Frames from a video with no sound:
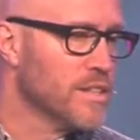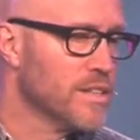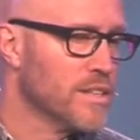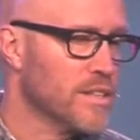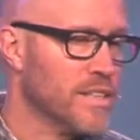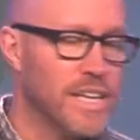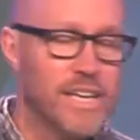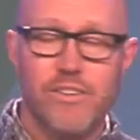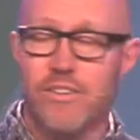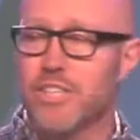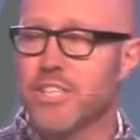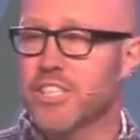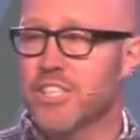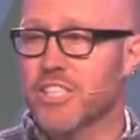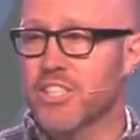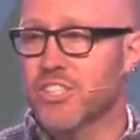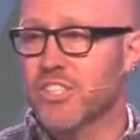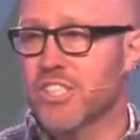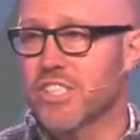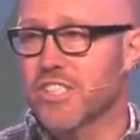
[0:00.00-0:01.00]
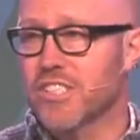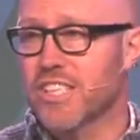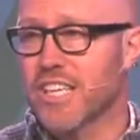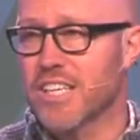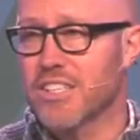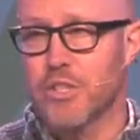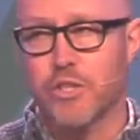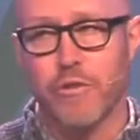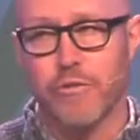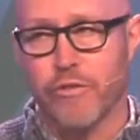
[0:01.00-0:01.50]
Countercondition is
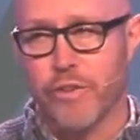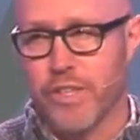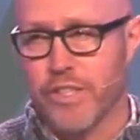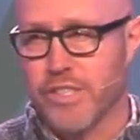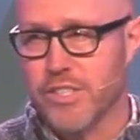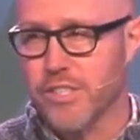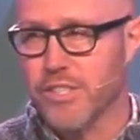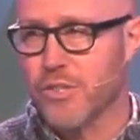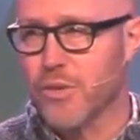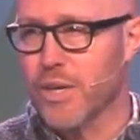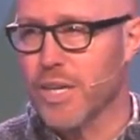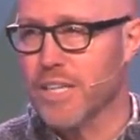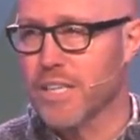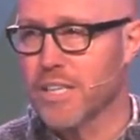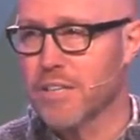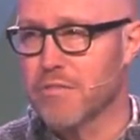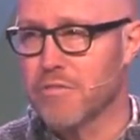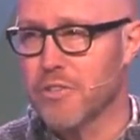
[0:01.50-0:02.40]
not you fix it so I love